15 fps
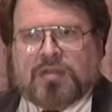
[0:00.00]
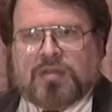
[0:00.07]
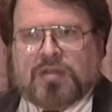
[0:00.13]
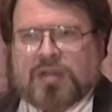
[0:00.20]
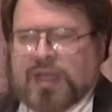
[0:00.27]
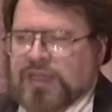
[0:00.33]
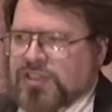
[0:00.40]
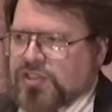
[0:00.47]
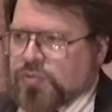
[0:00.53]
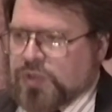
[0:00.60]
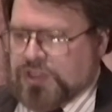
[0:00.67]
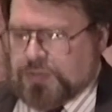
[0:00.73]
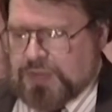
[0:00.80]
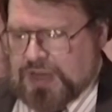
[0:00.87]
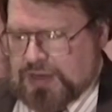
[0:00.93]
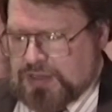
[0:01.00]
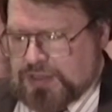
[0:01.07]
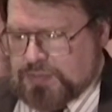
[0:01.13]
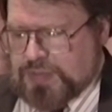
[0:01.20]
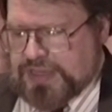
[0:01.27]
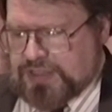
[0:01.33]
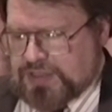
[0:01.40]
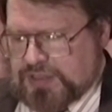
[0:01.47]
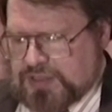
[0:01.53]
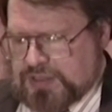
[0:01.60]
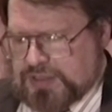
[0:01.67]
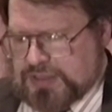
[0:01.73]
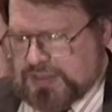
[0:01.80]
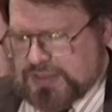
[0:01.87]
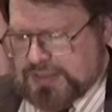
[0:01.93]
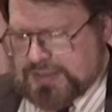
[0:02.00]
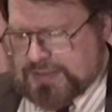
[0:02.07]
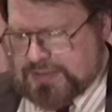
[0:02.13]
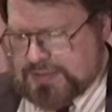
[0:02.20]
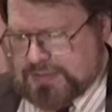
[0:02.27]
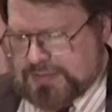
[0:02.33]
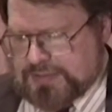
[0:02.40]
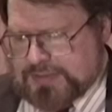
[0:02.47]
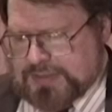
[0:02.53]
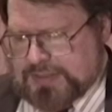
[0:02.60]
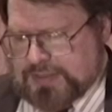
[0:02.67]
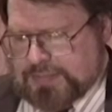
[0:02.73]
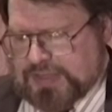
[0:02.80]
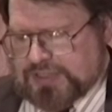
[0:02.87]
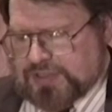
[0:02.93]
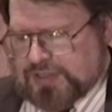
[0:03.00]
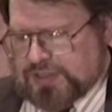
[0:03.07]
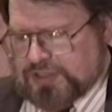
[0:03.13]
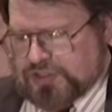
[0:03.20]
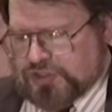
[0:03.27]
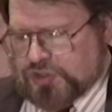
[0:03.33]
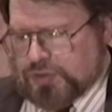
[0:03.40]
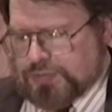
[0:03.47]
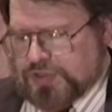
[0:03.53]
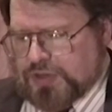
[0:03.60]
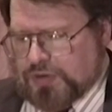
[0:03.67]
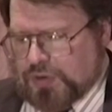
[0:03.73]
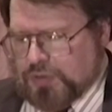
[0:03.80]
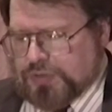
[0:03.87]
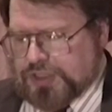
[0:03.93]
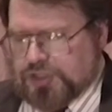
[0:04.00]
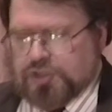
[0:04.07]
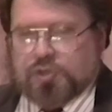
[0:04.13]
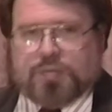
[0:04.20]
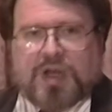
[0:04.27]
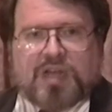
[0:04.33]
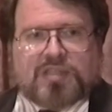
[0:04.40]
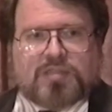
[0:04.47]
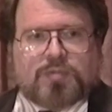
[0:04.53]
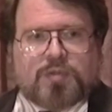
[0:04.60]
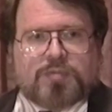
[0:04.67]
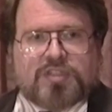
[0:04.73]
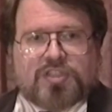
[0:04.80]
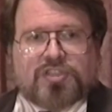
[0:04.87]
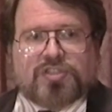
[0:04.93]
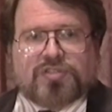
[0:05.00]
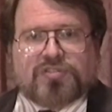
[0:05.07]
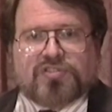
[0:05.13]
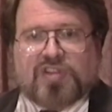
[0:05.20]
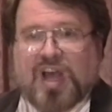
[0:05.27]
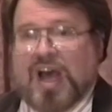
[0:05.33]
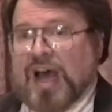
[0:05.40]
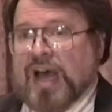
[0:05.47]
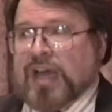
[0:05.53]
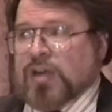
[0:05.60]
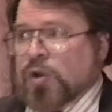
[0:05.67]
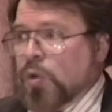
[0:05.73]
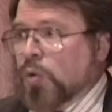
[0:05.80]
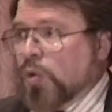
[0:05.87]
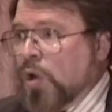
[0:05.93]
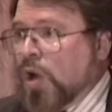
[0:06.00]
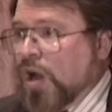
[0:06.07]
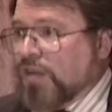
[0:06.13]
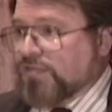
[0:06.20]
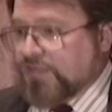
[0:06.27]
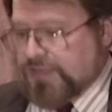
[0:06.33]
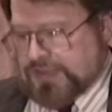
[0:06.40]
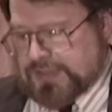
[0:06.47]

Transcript: The light switch model is basically uh, basically assumes there are only two possible positions, on or off.